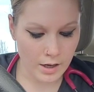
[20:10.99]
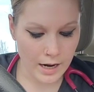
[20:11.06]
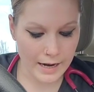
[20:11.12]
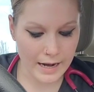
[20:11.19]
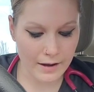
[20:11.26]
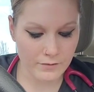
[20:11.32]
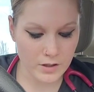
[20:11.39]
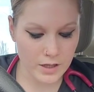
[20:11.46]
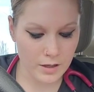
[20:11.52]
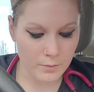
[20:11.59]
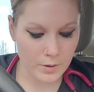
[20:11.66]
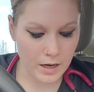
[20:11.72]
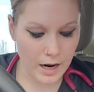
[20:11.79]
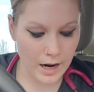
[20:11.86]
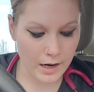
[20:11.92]
I'd have to keep
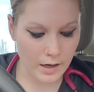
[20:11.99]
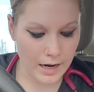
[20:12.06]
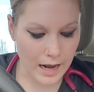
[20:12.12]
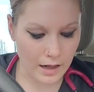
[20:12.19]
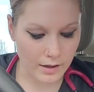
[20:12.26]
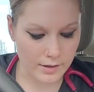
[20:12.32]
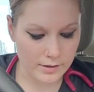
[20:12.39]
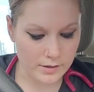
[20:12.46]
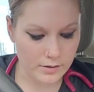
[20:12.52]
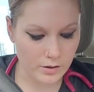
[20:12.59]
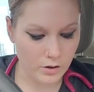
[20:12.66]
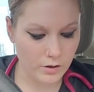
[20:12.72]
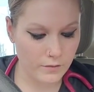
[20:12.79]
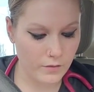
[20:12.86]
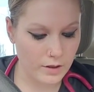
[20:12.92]
an eye on Alice to
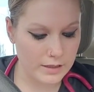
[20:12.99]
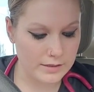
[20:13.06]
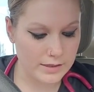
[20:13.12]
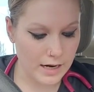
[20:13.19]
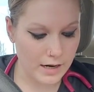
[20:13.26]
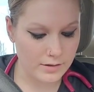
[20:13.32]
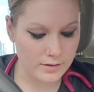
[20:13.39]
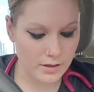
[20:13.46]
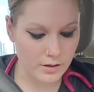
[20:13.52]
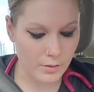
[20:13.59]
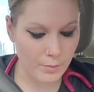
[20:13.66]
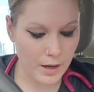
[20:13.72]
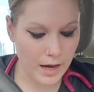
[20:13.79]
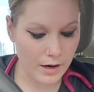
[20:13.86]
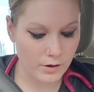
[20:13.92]
look for the signs that the
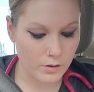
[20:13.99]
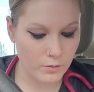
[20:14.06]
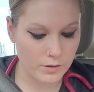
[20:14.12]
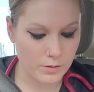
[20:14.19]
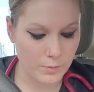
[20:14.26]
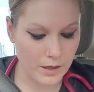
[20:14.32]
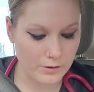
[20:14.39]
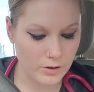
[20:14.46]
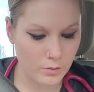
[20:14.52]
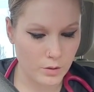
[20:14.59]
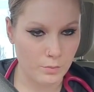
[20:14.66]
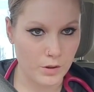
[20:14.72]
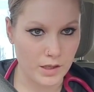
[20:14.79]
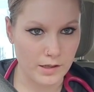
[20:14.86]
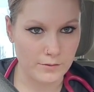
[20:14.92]
pattern was about to
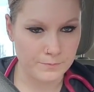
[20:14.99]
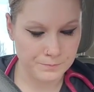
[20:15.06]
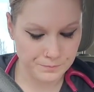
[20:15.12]
repeat.